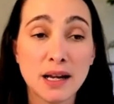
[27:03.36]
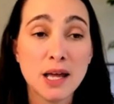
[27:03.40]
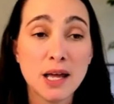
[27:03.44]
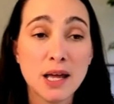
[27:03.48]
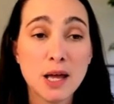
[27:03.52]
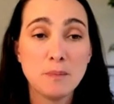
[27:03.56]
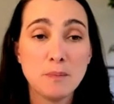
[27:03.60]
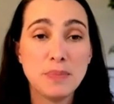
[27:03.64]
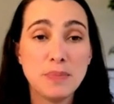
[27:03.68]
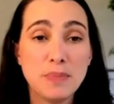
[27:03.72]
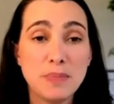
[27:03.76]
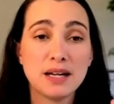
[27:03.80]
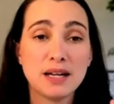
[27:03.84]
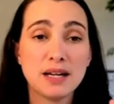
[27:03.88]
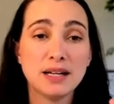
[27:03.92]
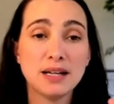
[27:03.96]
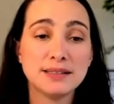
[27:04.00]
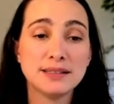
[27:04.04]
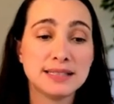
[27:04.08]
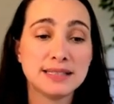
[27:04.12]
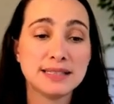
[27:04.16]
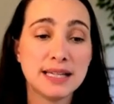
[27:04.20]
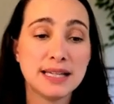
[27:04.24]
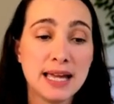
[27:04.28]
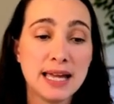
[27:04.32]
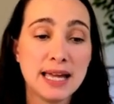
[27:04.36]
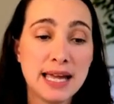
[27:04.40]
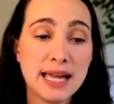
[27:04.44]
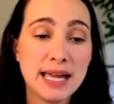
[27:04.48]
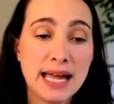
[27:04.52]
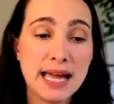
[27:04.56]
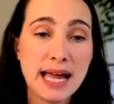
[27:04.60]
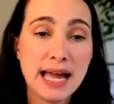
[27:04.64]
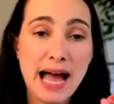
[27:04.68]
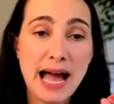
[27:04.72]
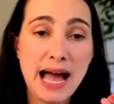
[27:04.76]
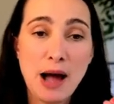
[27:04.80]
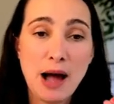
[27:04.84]
Because
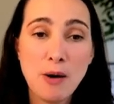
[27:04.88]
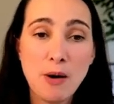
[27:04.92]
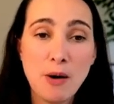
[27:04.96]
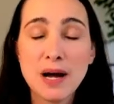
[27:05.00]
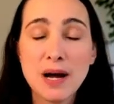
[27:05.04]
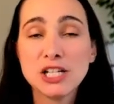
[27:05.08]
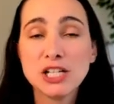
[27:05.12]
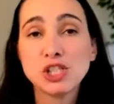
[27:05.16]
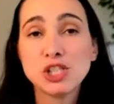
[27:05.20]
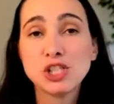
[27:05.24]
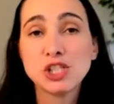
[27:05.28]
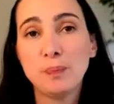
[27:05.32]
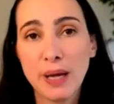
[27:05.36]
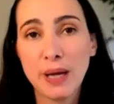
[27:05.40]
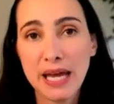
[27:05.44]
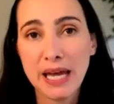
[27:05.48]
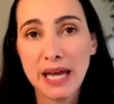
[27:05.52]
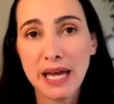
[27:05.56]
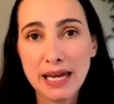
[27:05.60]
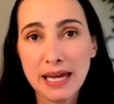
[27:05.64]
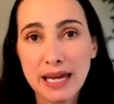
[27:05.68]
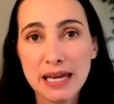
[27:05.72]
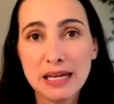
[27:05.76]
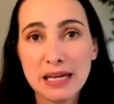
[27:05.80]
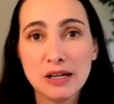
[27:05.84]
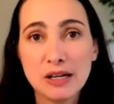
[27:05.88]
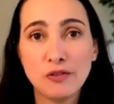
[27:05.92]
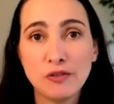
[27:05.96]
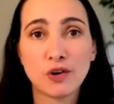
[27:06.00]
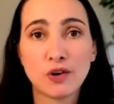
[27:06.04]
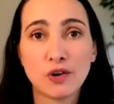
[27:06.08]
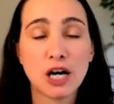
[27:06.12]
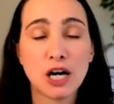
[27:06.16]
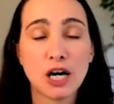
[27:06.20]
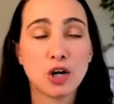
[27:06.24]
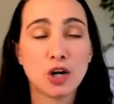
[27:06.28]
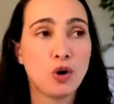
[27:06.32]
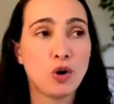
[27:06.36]
how much you paid
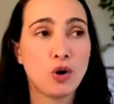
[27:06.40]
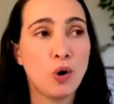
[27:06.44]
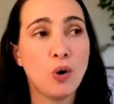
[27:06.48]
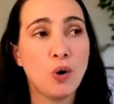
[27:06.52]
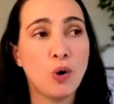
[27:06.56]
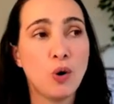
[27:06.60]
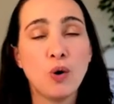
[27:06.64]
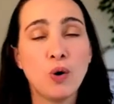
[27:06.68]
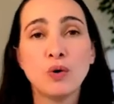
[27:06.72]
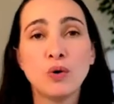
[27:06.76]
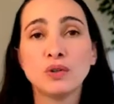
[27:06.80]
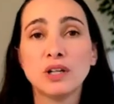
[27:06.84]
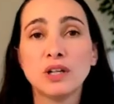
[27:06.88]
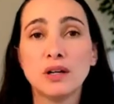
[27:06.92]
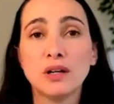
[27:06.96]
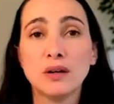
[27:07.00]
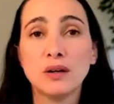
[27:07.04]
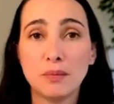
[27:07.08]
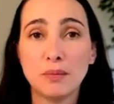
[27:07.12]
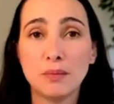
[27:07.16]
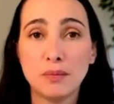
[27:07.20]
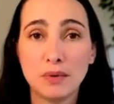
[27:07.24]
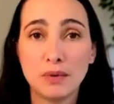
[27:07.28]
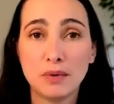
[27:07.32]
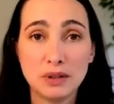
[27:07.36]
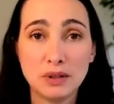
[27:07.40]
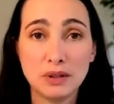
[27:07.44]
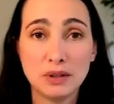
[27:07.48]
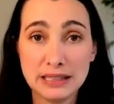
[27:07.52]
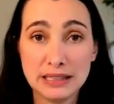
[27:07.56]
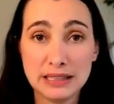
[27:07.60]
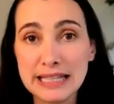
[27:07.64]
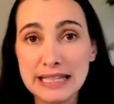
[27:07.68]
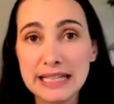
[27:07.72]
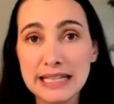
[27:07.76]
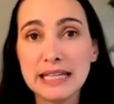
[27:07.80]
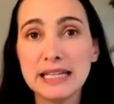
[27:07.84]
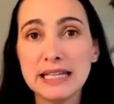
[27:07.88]
for a cold
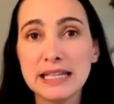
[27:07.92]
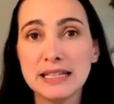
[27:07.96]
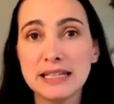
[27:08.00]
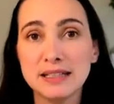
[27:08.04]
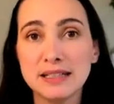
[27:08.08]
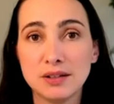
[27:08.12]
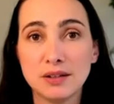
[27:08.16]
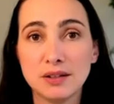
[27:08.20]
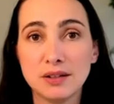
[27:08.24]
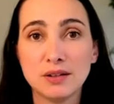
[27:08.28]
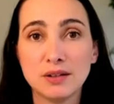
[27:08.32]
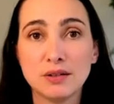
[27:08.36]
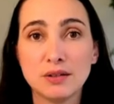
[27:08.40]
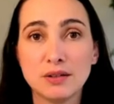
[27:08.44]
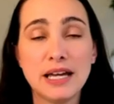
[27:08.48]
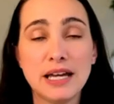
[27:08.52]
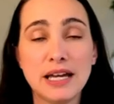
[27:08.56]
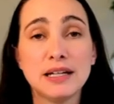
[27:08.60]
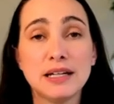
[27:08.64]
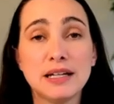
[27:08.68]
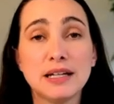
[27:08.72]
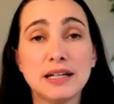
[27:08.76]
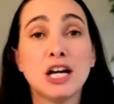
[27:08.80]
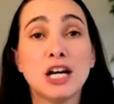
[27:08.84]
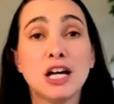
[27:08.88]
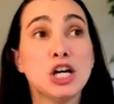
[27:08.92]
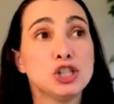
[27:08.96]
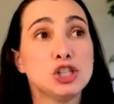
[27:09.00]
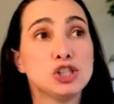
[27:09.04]
lead, right?